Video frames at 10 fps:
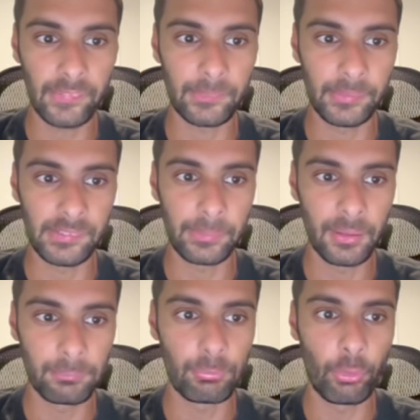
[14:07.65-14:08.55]
appears to be on
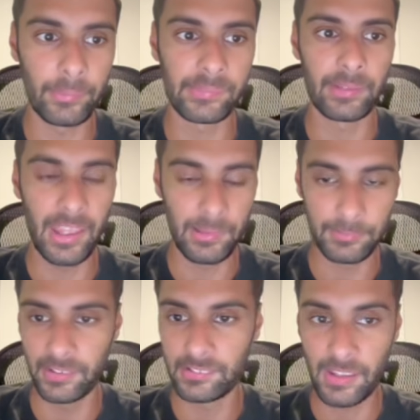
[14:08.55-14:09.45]
performance
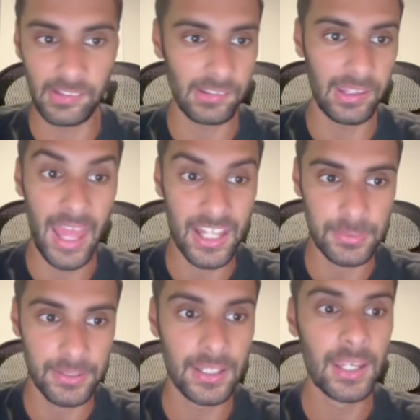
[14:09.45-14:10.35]
enhancement